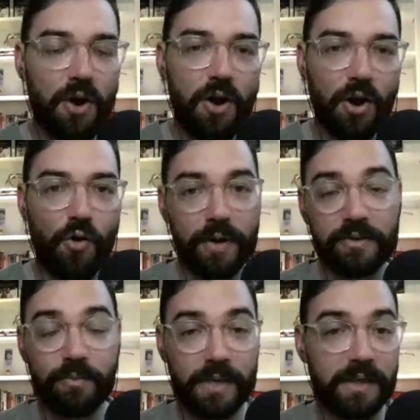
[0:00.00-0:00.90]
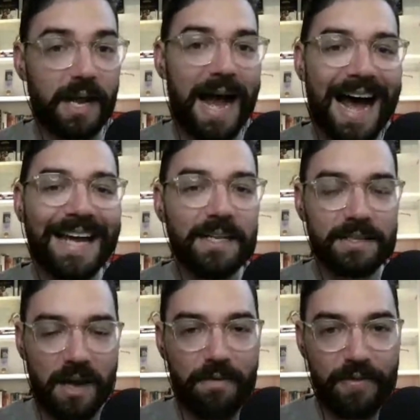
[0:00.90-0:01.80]
are going to be the
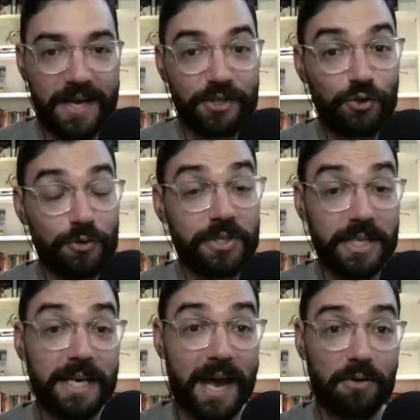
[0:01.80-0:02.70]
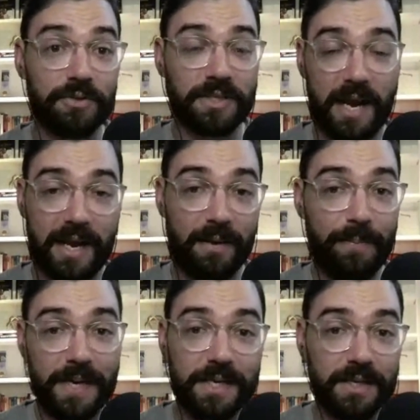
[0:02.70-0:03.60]
kinds of things you seek out second
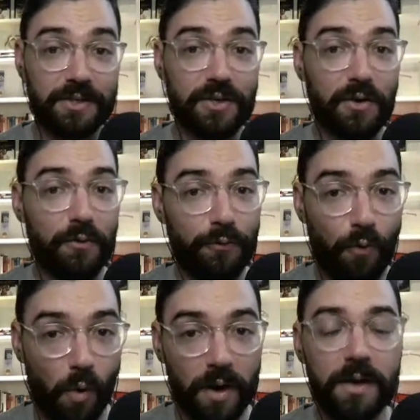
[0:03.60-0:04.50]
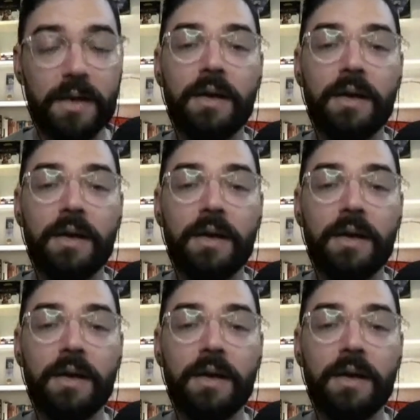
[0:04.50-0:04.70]
opinions for.